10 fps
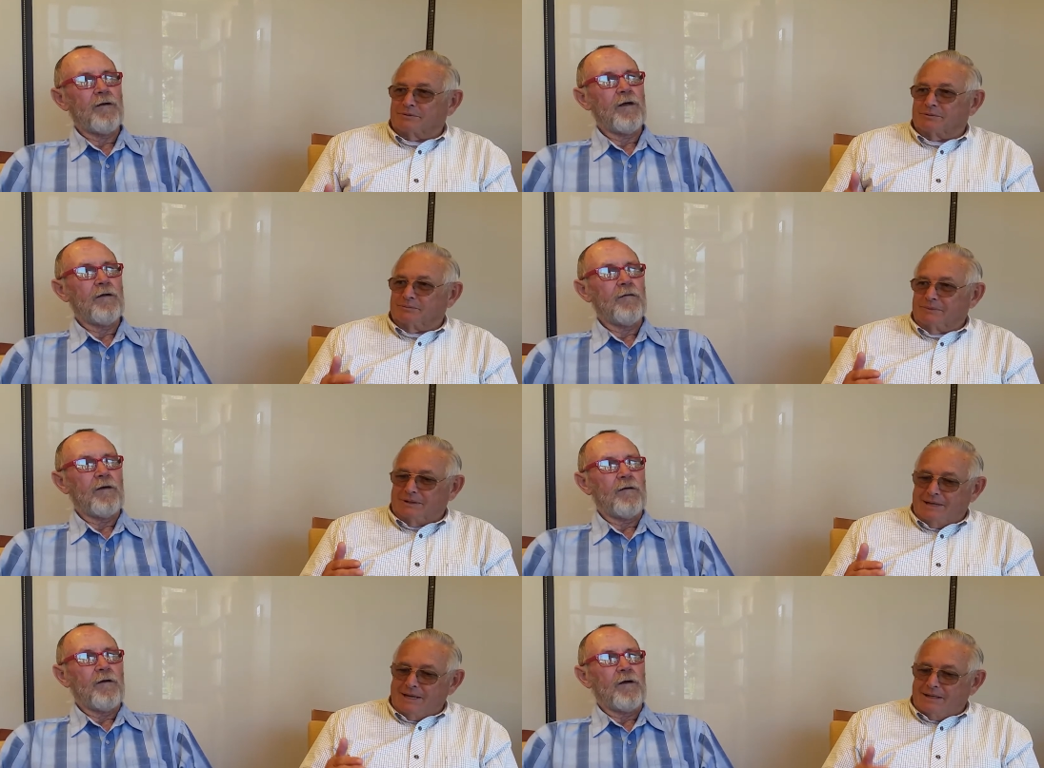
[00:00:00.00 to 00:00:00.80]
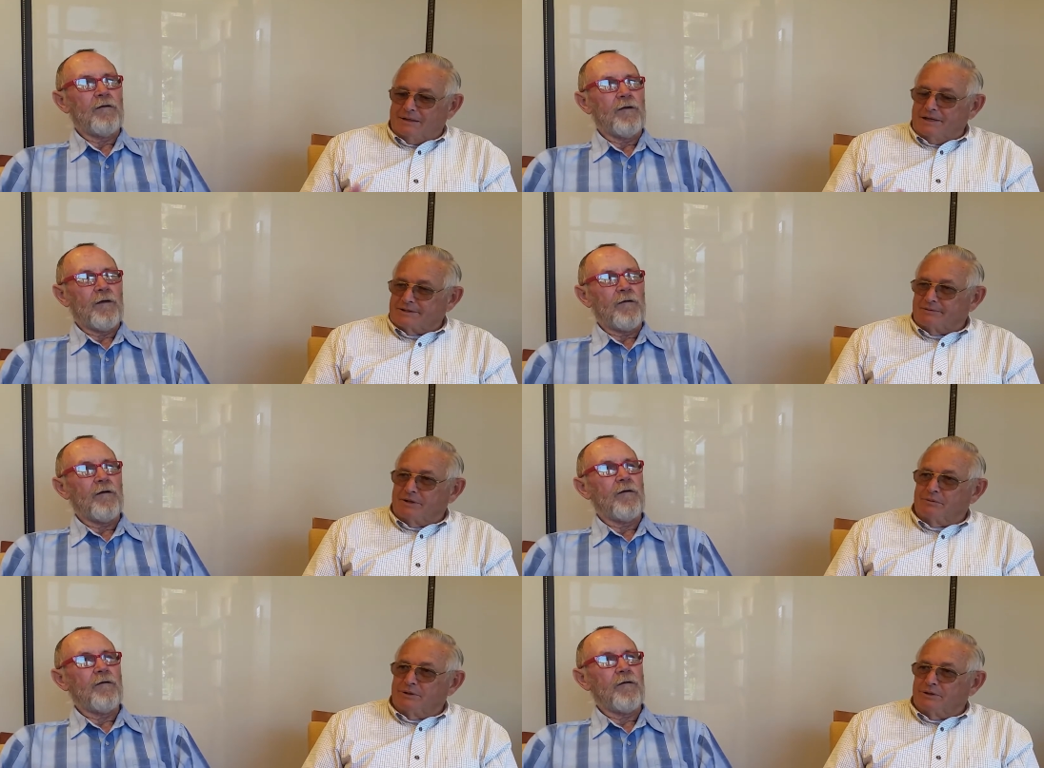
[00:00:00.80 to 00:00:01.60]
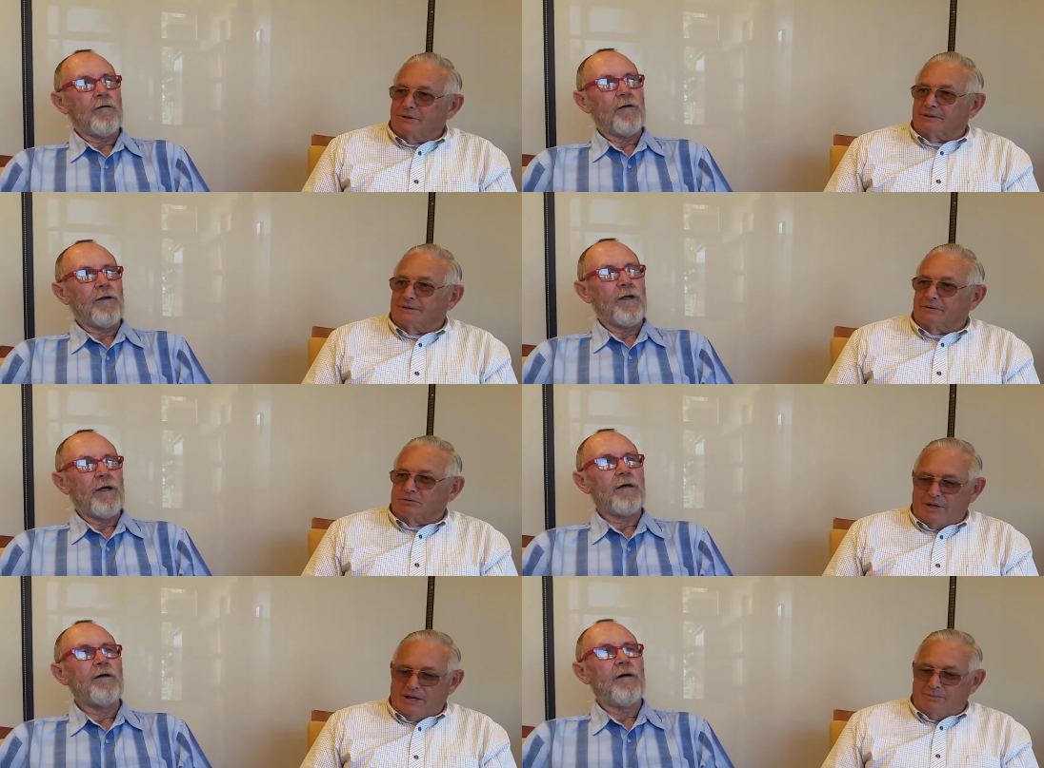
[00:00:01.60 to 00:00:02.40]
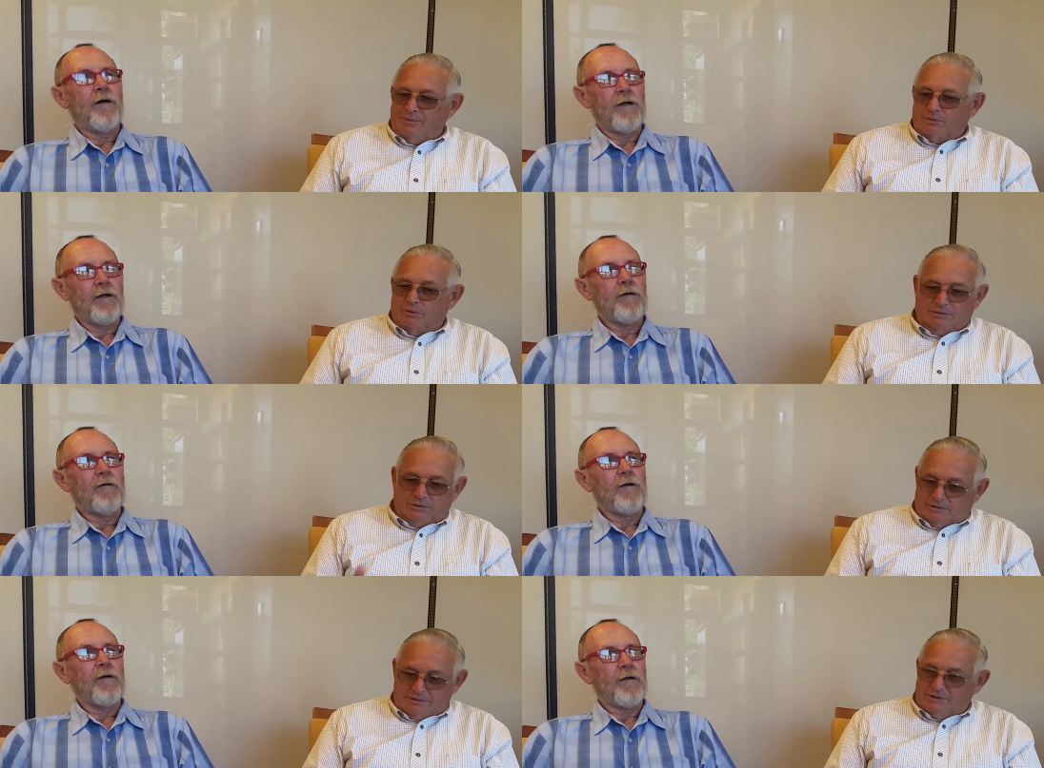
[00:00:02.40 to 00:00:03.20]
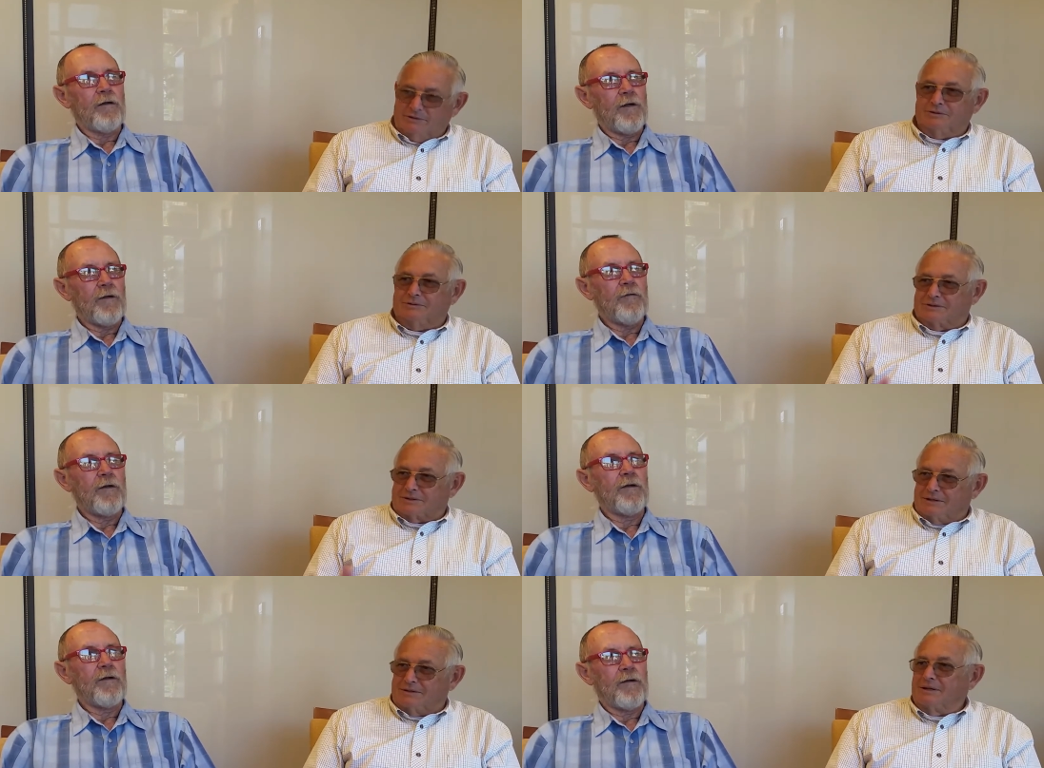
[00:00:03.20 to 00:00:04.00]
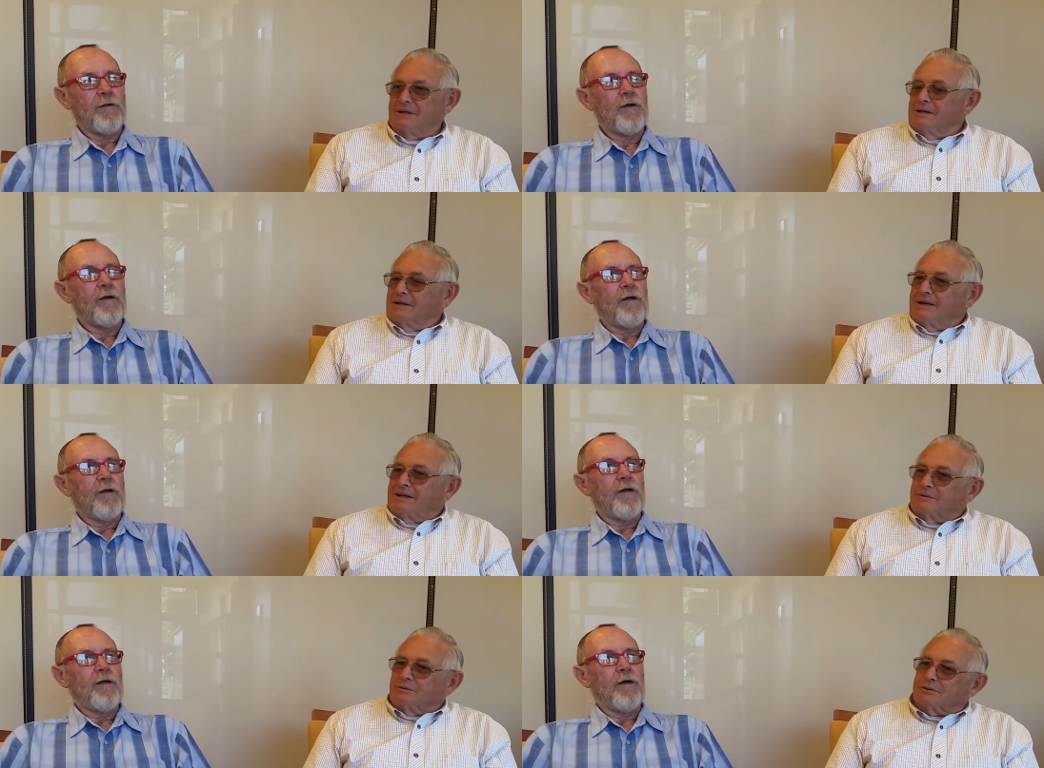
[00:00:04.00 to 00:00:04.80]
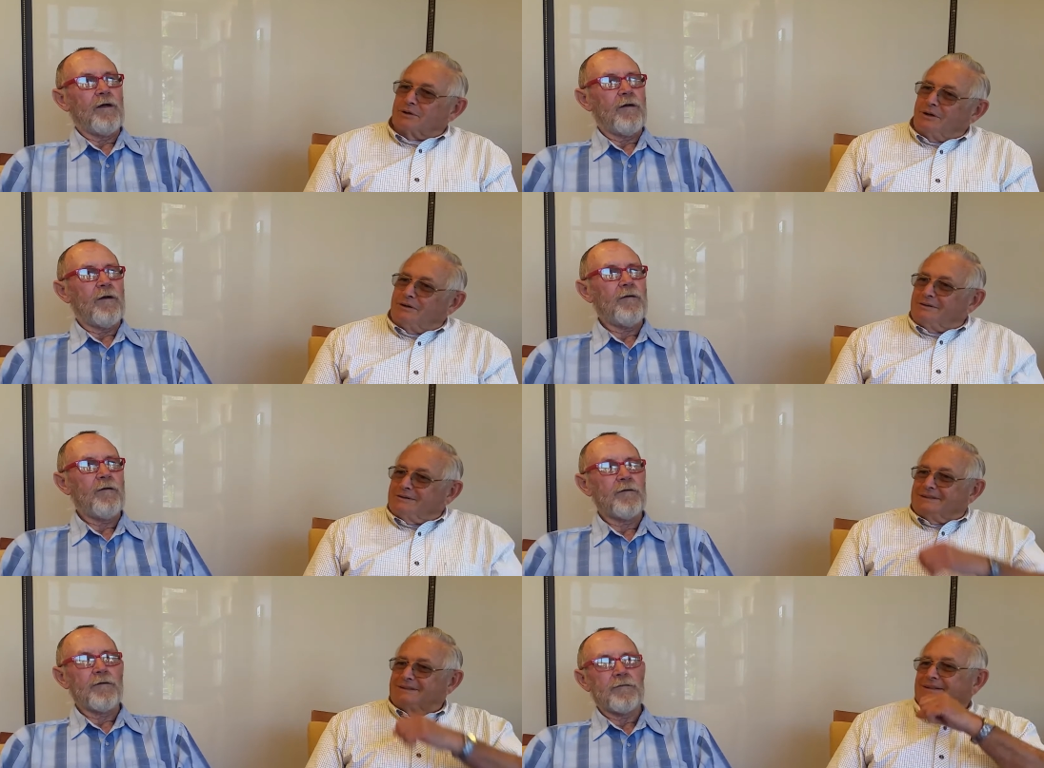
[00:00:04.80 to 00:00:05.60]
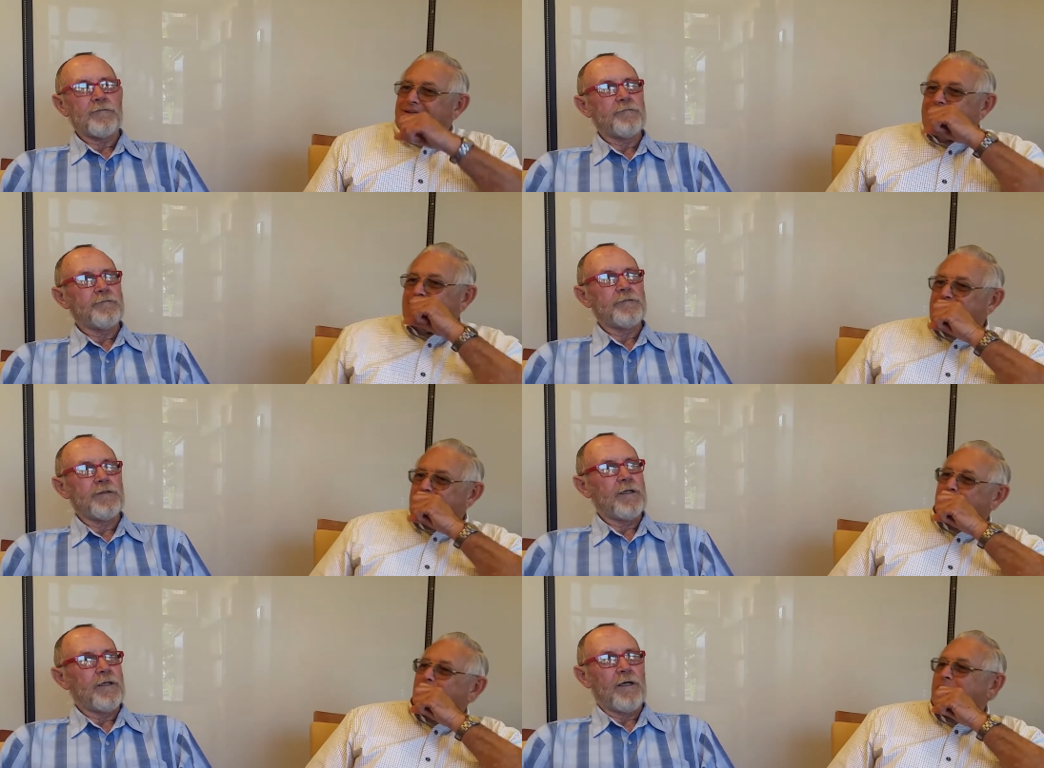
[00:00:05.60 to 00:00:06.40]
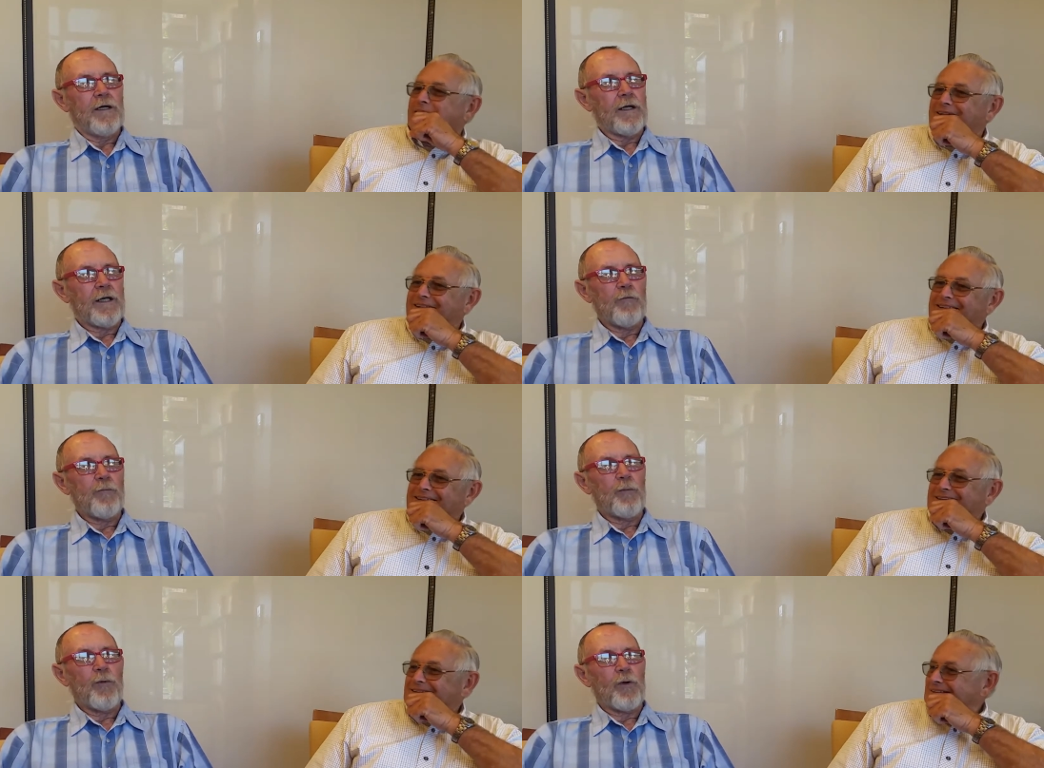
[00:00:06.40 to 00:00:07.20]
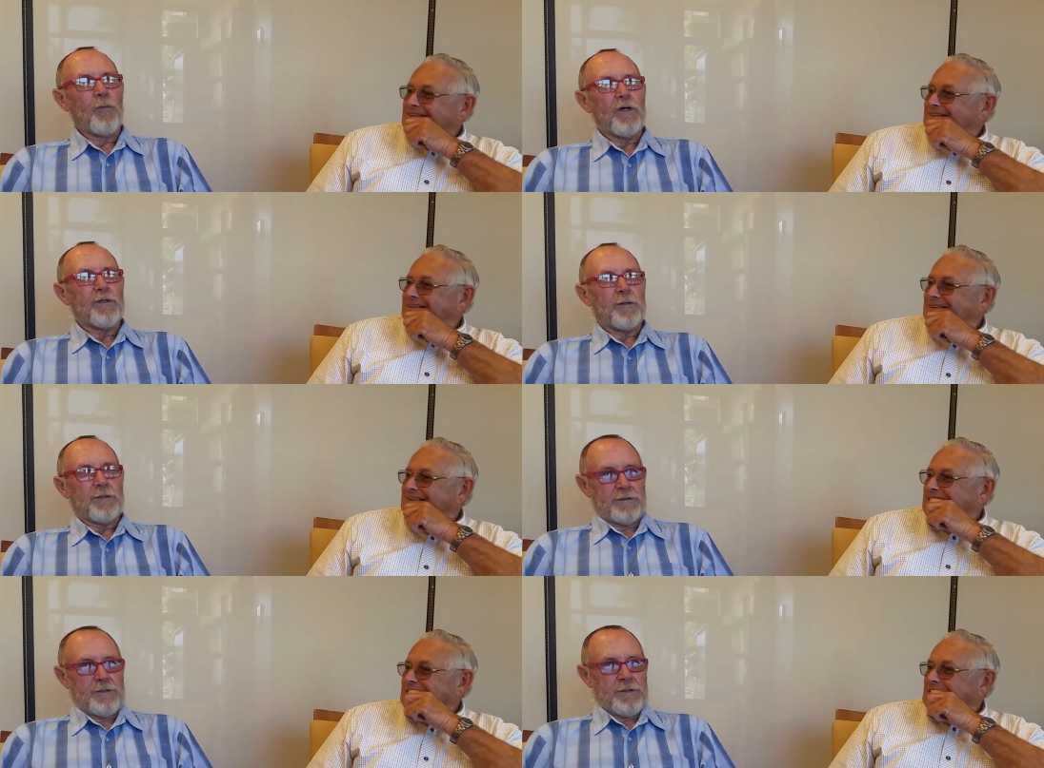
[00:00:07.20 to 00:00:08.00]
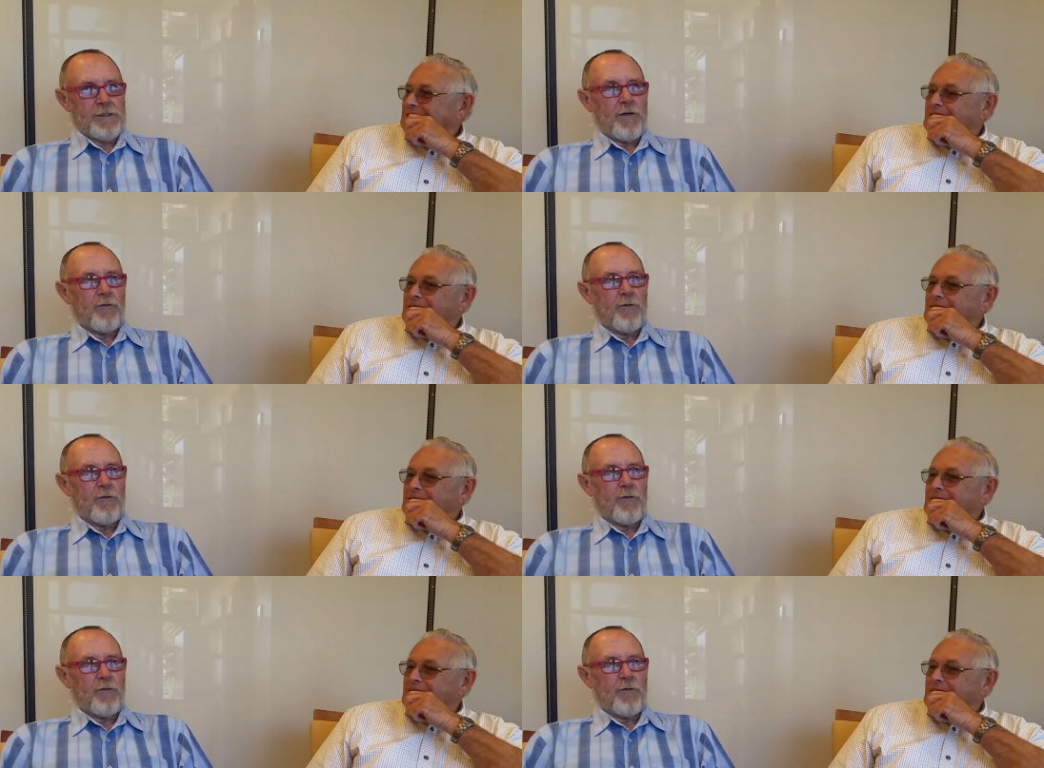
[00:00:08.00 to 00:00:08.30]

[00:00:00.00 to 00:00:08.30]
Speaker 1: group, and they mm. Mm-hmm. analyze everything we did. You yeah. know, can it be real? You know, can you do this? Can you? And it was called.
Speaker 2: Oh, was I can't remember what it was, but